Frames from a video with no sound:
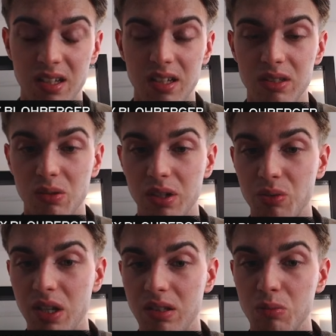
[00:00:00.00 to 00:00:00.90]
only
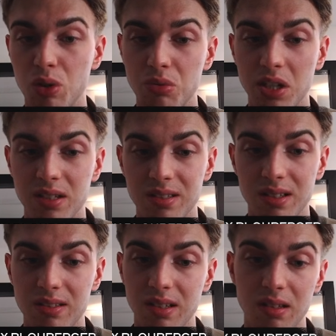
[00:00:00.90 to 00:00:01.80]
creating more
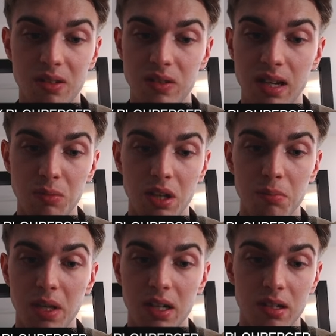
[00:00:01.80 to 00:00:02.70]
weaknesses, and at the same time
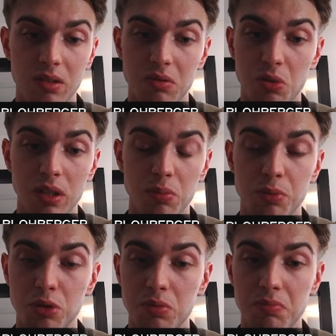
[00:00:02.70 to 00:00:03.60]
black can try to
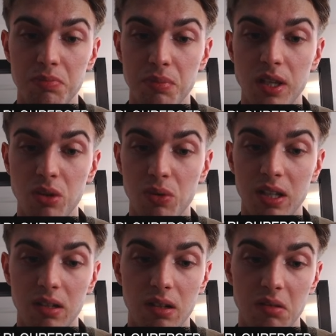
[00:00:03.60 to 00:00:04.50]
push
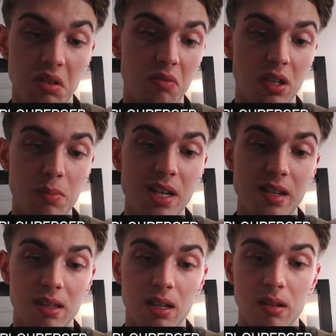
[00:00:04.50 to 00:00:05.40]
b3 even
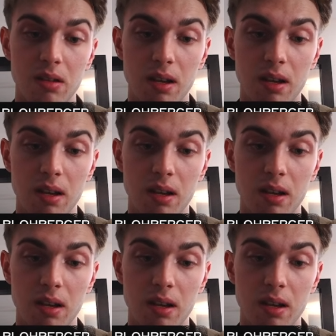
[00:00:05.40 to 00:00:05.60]
immediately.